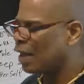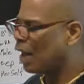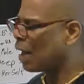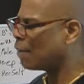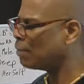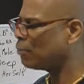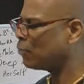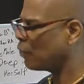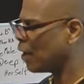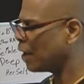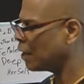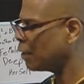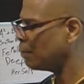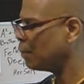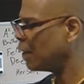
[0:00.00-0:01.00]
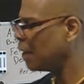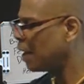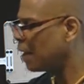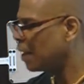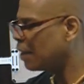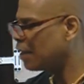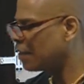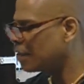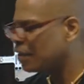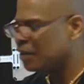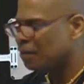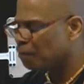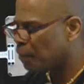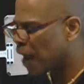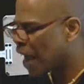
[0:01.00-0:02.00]
This
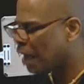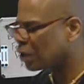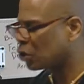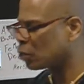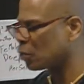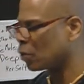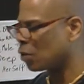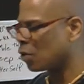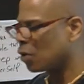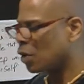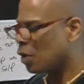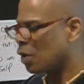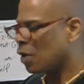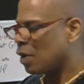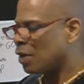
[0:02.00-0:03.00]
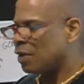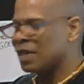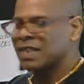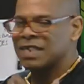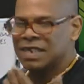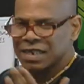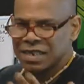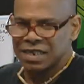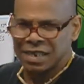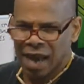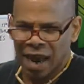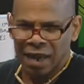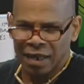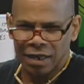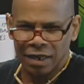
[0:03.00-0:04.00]
is factual. This is
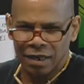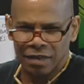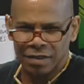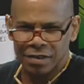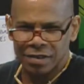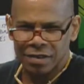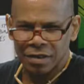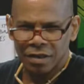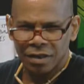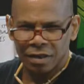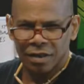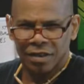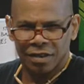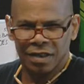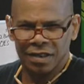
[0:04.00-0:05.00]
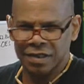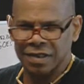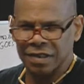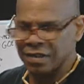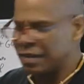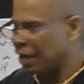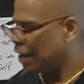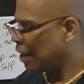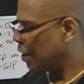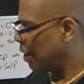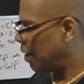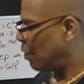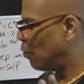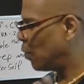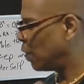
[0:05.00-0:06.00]
science. This is,
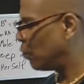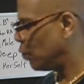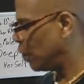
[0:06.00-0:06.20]
when